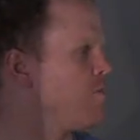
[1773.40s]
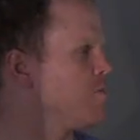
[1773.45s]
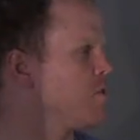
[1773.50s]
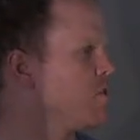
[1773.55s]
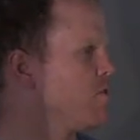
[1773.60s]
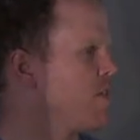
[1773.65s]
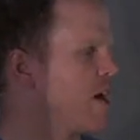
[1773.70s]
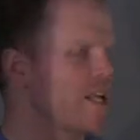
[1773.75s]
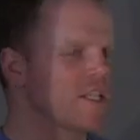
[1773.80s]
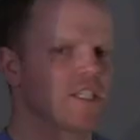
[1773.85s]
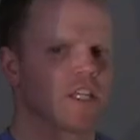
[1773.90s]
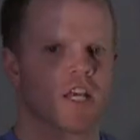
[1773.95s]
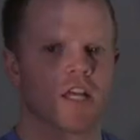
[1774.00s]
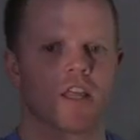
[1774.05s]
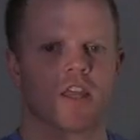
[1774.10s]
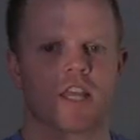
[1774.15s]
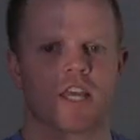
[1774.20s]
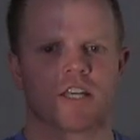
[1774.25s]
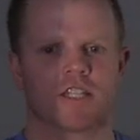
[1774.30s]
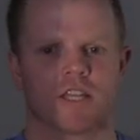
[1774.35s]
So that's
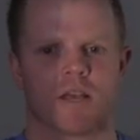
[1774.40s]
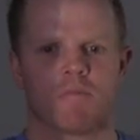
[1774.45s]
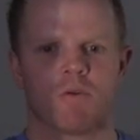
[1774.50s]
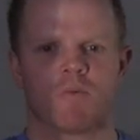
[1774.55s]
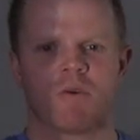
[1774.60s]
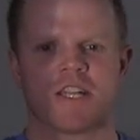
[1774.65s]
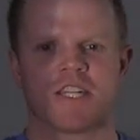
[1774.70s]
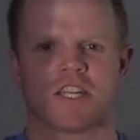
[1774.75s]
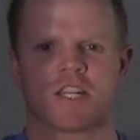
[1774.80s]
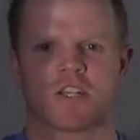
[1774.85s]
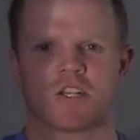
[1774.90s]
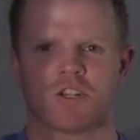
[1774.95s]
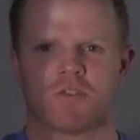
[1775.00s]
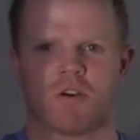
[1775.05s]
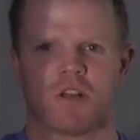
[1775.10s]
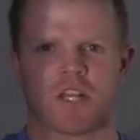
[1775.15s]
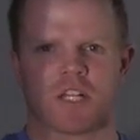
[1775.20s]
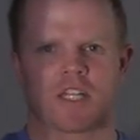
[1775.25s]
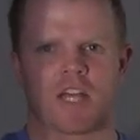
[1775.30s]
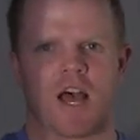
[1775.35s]
it. The example we didn't do
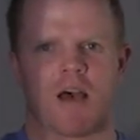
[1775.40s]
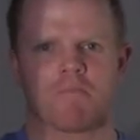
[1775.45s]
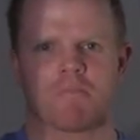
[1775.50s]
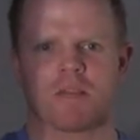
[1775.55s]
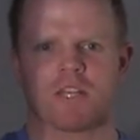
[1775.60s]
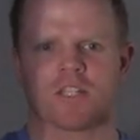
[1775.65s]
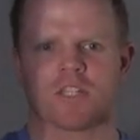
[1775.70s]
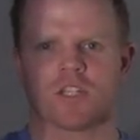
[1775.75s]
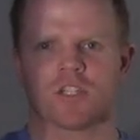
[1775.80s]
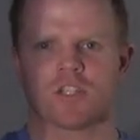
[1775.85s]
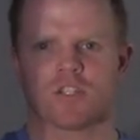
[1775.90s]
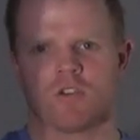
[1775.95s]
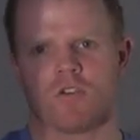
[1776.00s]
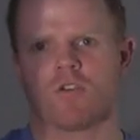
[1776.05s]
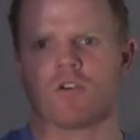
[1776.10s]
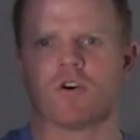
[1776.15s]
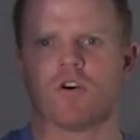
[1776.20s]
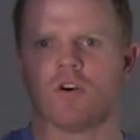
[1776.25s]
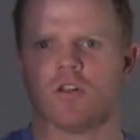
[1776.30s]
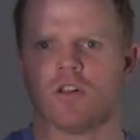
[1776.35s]
on the top is a
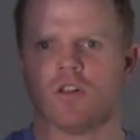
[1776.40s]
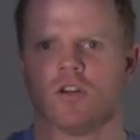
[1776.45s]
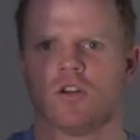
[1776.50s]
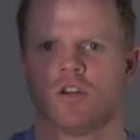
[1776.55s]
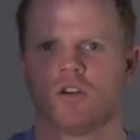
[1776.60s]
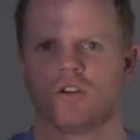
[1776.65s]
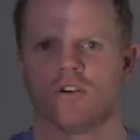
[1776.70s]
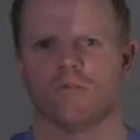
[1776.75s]
circle,